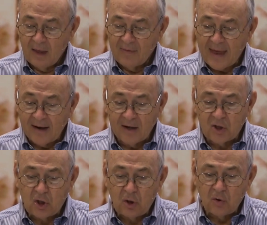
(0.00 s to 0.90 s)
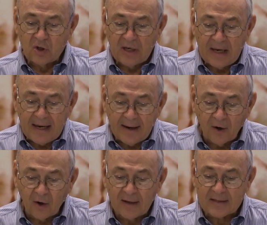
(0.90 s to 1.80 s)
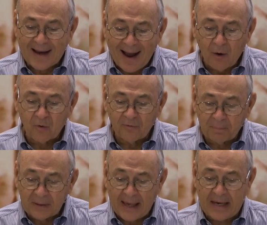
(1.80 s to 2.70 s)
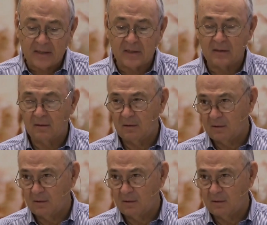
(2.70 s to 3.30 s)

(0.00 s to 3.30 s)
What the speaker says: That it is used here is out of place.